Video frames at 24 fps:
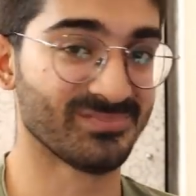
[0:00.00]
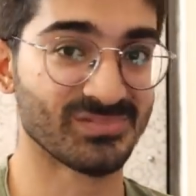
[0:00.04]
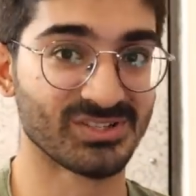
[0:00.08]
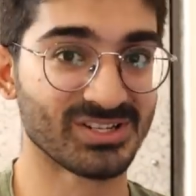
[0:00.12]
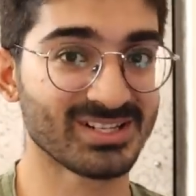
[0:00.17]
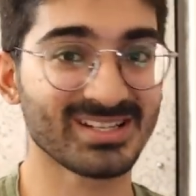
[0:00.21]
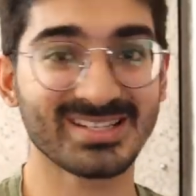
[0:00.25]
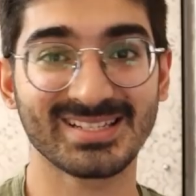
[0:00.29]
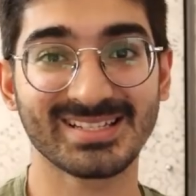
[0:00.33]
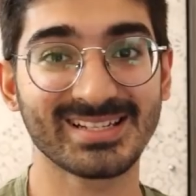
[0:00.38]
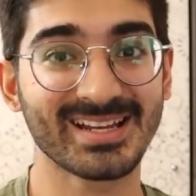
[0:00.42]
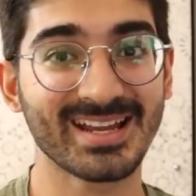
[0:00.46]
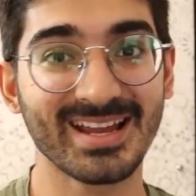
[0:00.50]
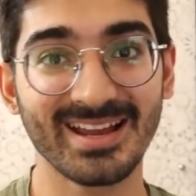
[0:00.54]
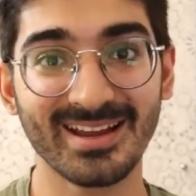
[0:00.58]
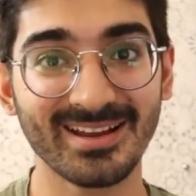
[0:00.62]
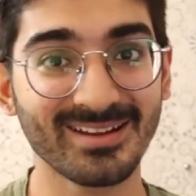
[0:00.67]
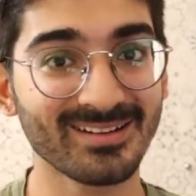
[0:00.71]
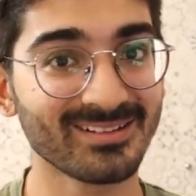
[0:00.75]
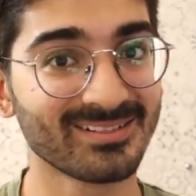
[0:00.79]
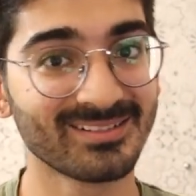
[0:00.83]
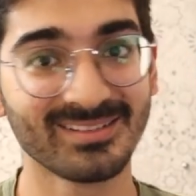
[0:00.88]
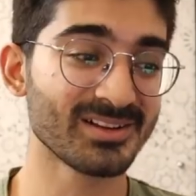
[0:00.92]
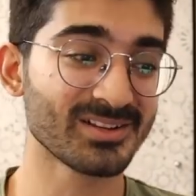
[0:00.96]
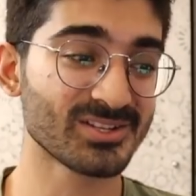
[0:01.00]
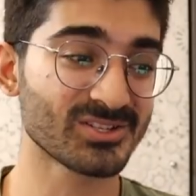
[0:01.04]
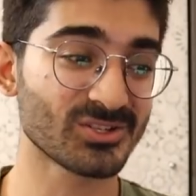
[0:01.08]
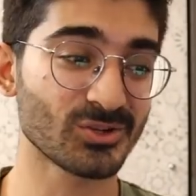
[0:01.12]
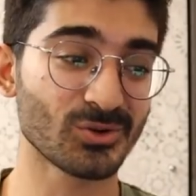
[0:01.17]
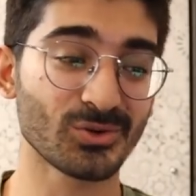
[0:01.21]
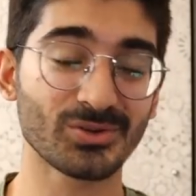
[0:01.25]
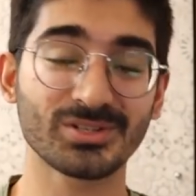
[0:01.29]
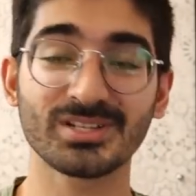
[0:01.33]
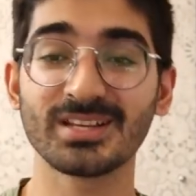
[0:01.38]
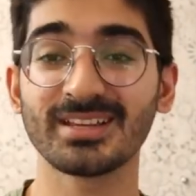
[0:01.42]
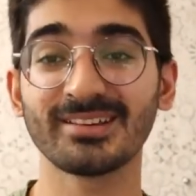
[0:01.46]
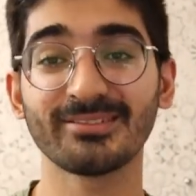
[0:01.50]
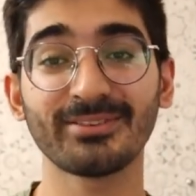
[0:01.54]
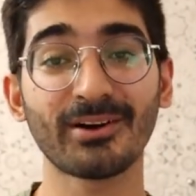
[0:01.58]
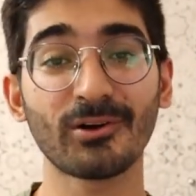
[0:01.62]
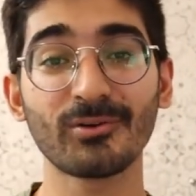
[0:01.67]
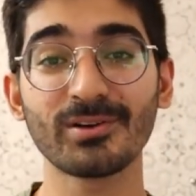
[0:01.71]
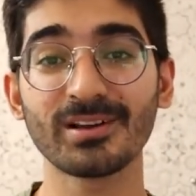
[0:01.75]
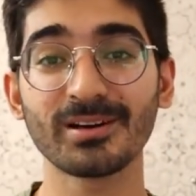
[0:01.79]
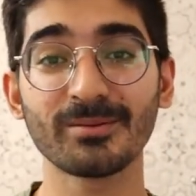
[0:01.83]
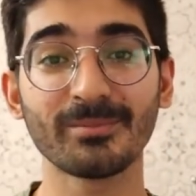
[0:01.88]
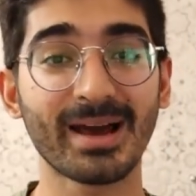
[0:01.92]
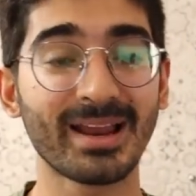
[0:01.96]
Just saying. So she's
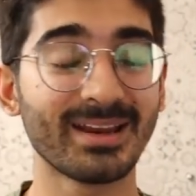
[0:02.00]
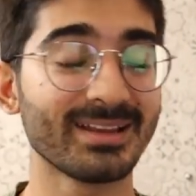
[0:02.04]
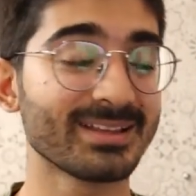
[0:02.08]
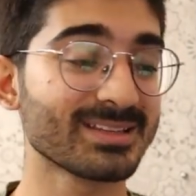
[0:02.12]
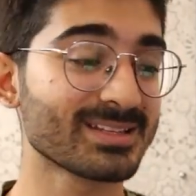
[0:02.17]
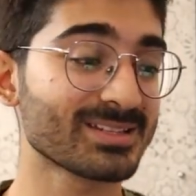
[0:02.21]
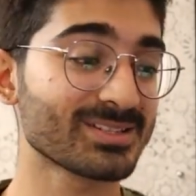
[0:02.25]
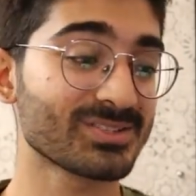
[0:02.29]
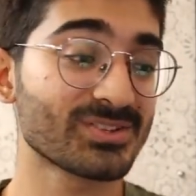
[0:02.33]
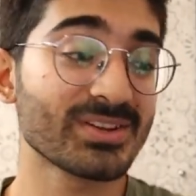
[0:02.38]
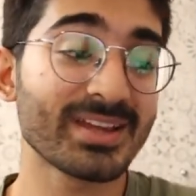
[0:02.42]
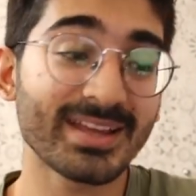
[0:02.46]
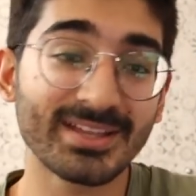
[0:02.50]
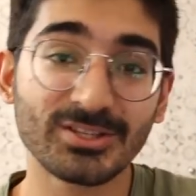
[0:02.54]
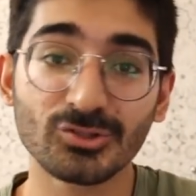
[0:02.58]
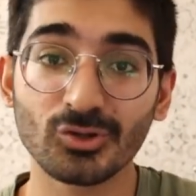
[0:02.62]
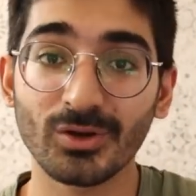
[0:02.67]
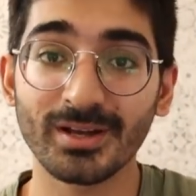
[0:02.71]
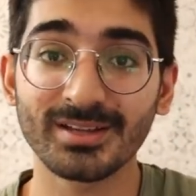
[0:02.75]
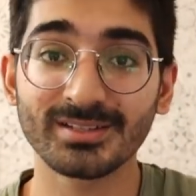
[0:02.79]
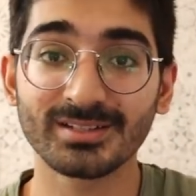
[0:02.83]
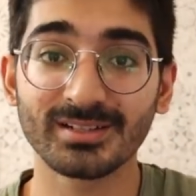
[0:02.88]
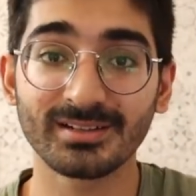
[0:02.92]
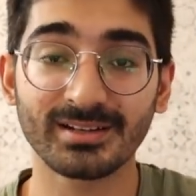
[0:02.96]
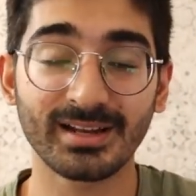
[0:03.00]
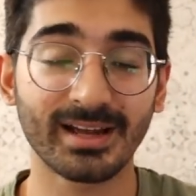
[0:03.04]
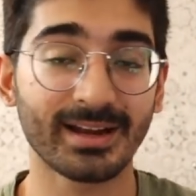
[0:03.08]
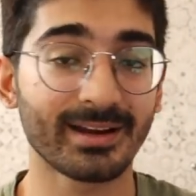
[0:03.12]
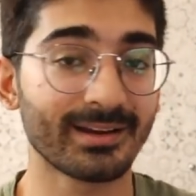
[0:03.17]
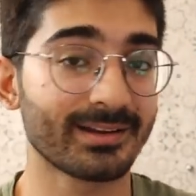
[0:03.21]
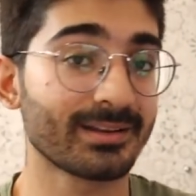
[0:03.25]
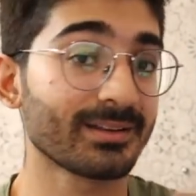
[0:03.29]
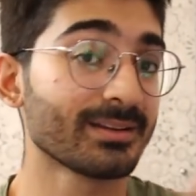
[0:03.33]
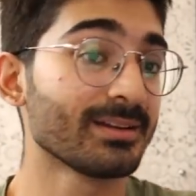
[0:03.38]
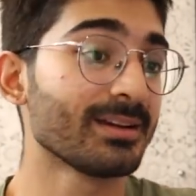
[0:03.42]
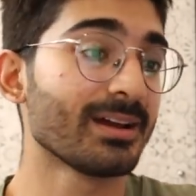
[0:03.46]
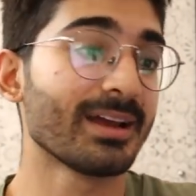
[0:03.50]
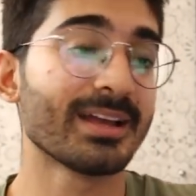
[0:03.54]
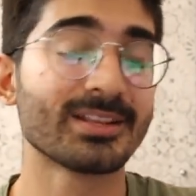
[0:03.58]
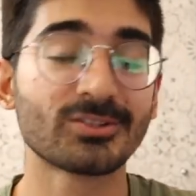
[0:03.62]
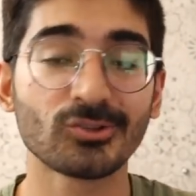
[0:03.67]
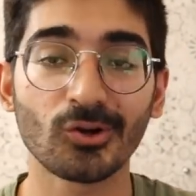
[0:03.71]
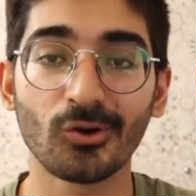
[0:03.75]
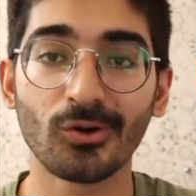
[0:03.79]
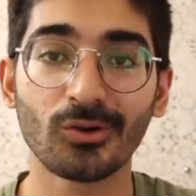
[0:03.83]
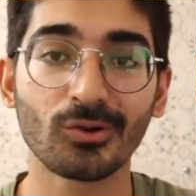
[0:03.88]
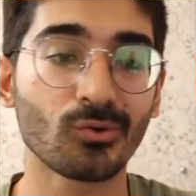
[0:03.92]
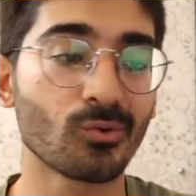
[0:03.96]
found her balance. She enjoys her diet.
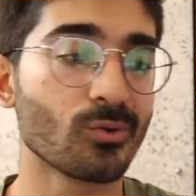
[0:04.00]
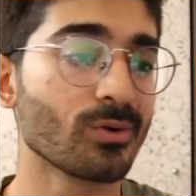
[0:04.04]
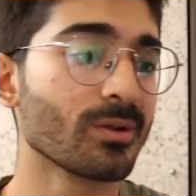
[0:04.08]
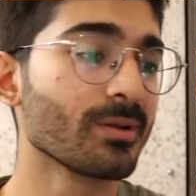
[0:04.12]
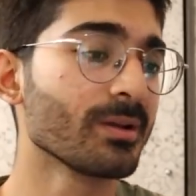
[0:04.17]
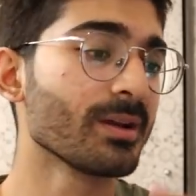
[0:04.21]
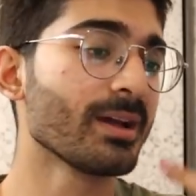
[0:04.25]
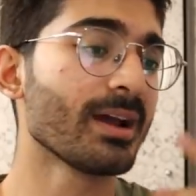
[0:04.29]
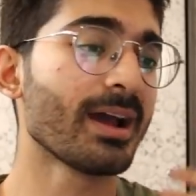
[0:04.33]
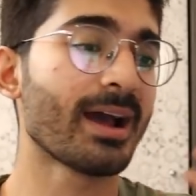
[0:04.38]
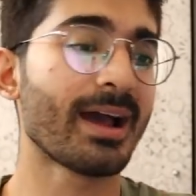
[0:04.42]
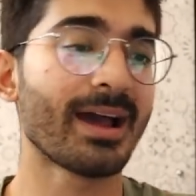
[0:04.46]
It's all cool.